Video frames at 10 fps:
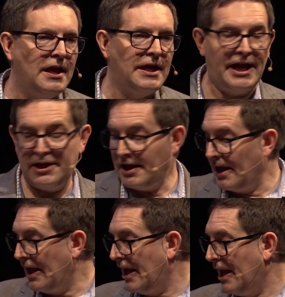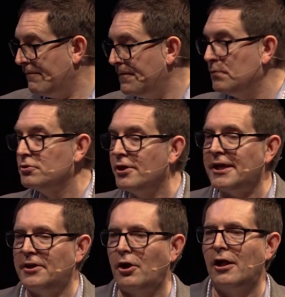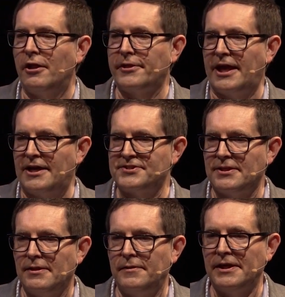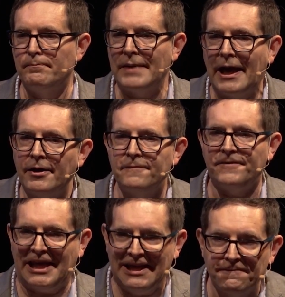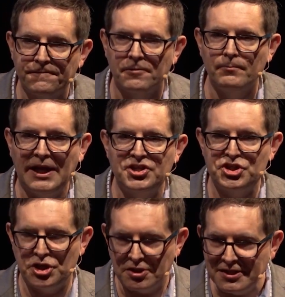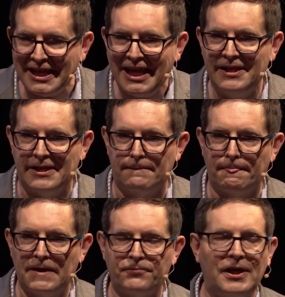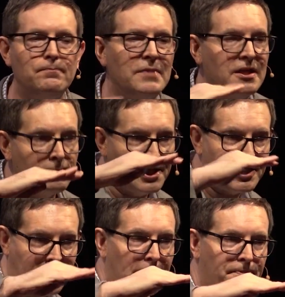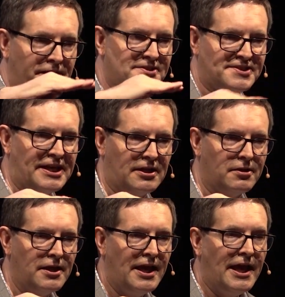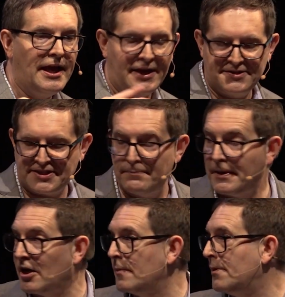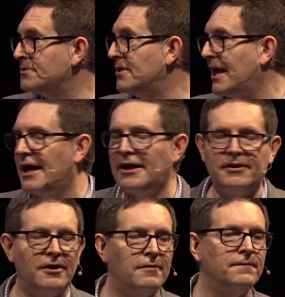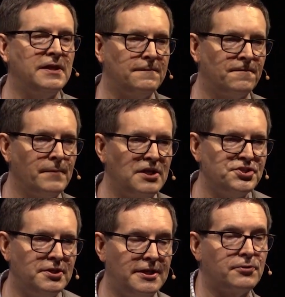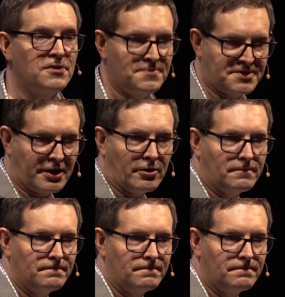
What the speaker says: And if you look at all that, the amount of information needed for a minimally complex cell is comparable to that of the information in A Christmas Carol.